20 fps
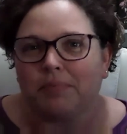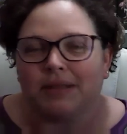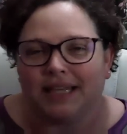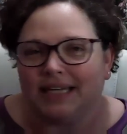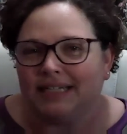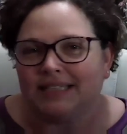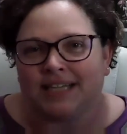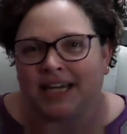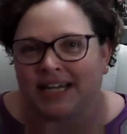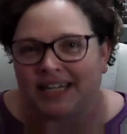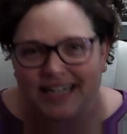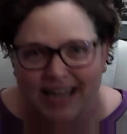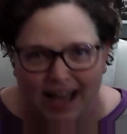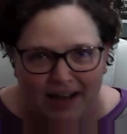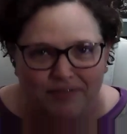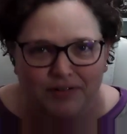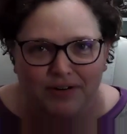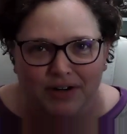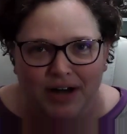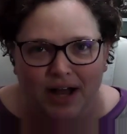but then to
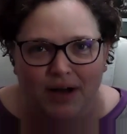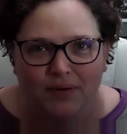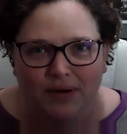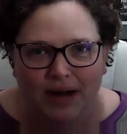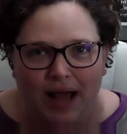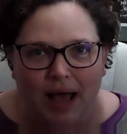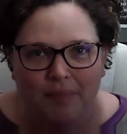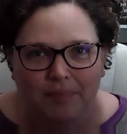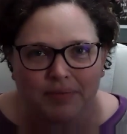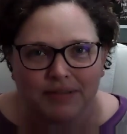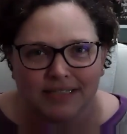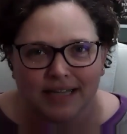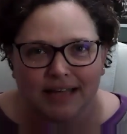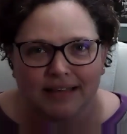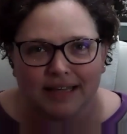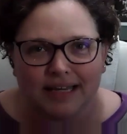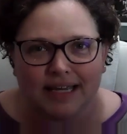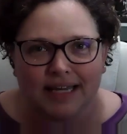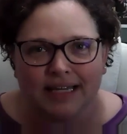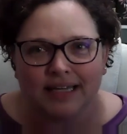never know what happens
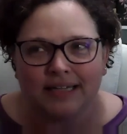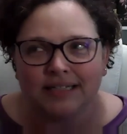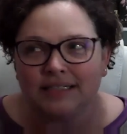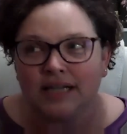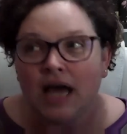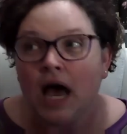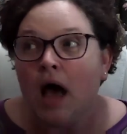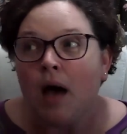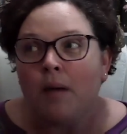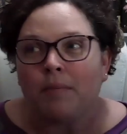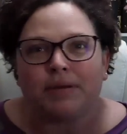at the end.